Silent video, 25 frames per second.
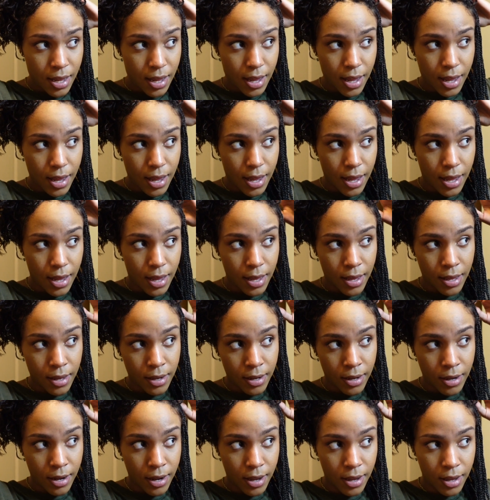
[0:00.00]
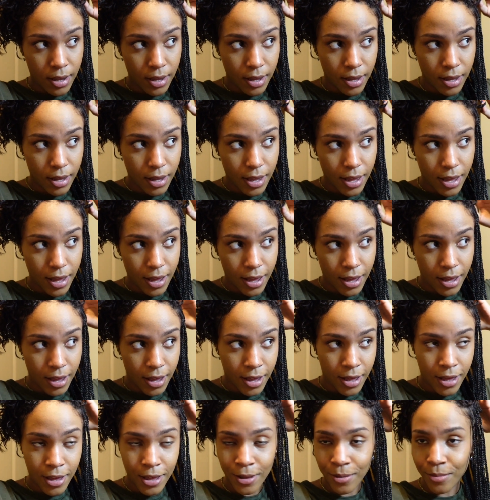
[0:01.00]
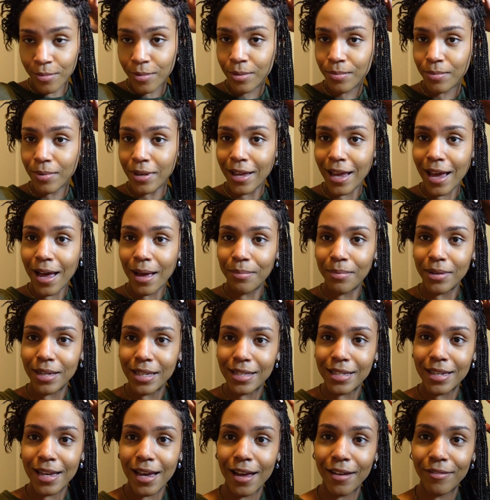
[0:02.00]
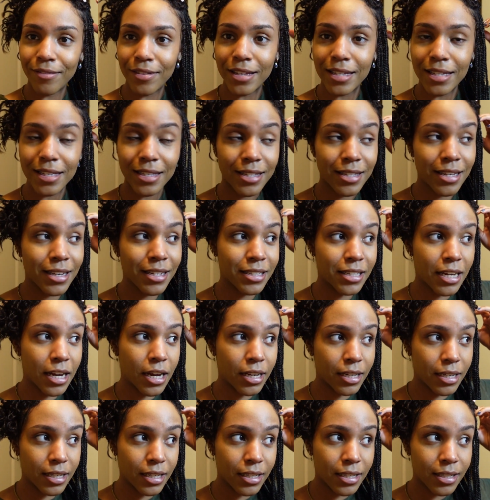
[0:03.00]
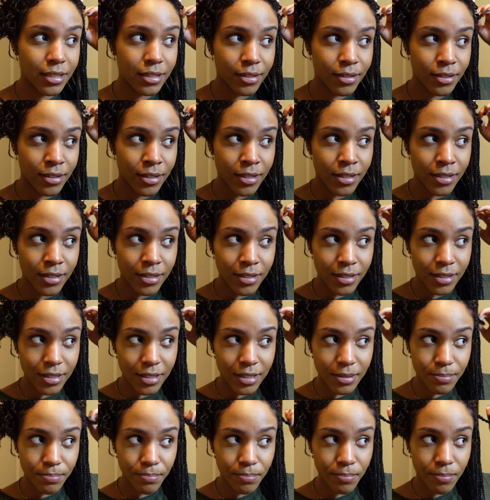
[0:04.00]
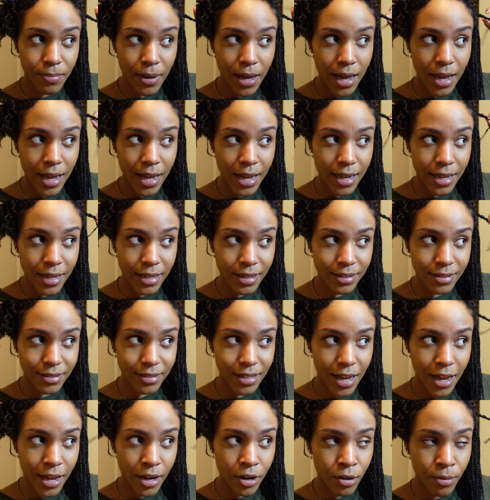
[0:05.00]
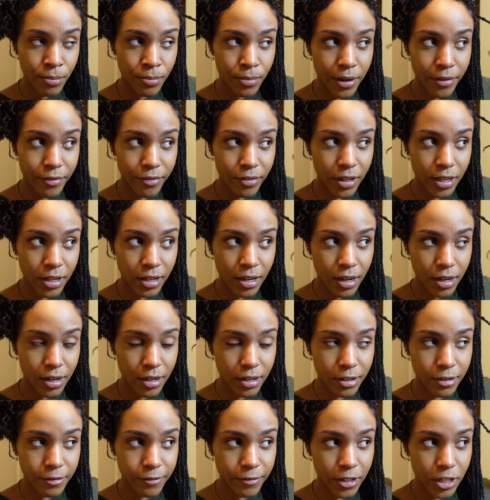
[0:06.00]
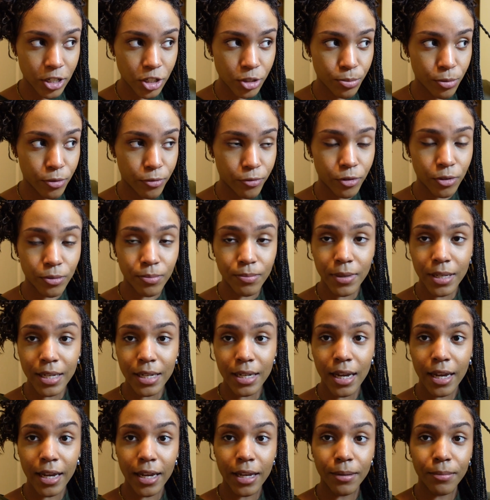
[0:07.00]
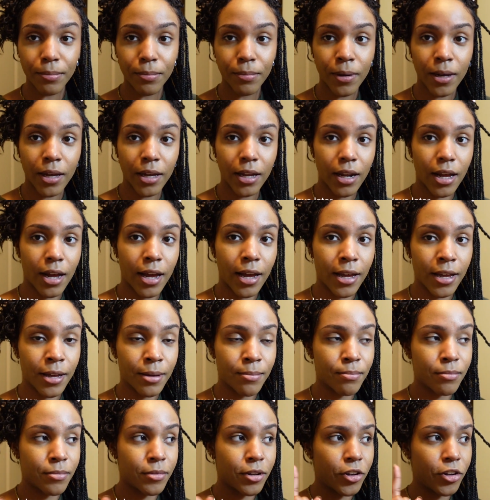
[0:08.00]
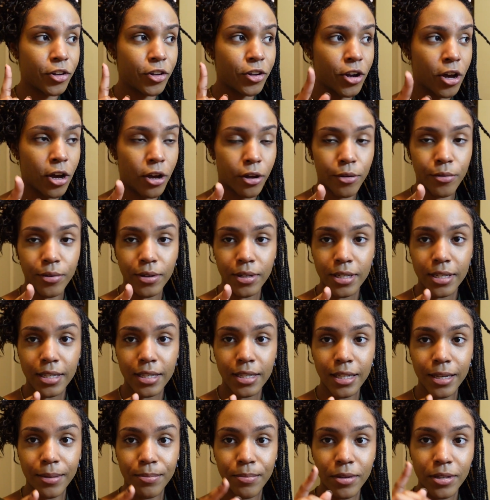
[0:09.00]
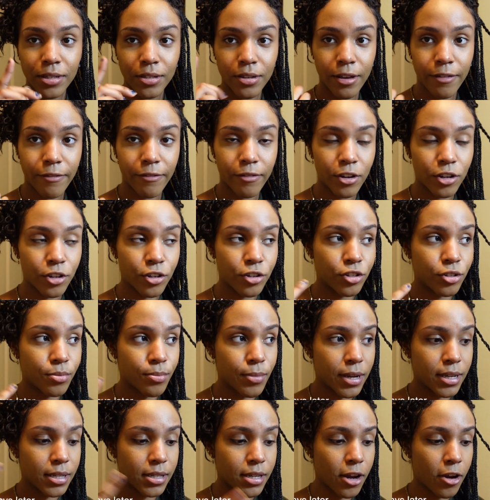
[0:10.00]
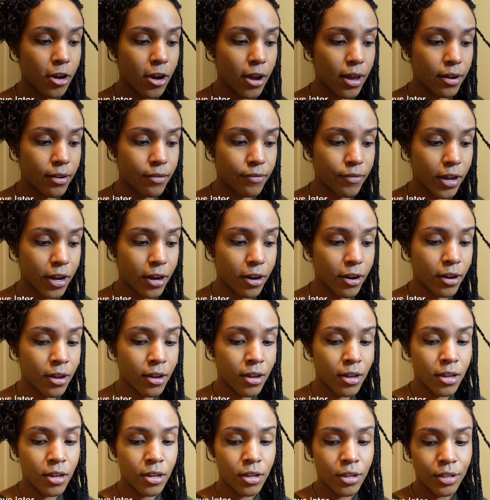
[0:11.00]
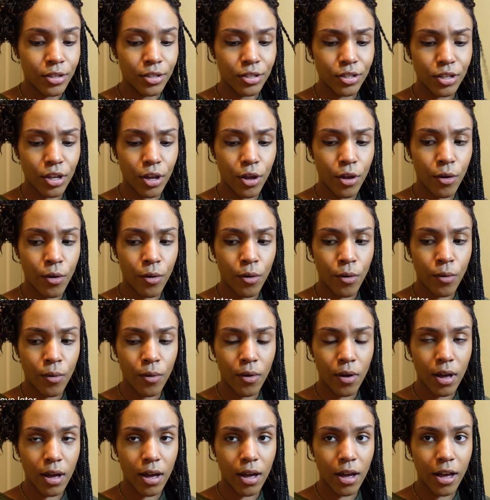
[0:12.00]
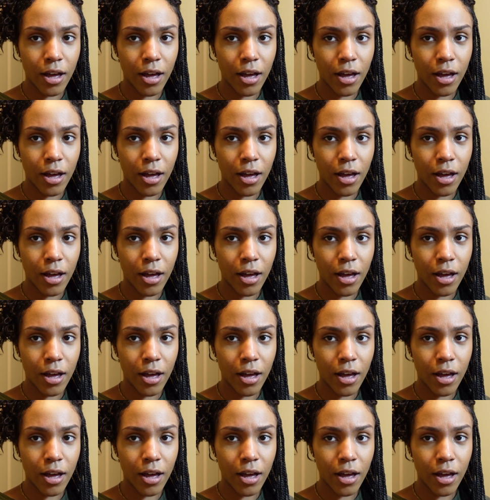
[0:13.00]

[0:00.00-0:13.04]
and I would be happy to have this done by, I know I'm definitely not going to finish before midnight, but I am not going to sleep until I finish my entire head of hair. So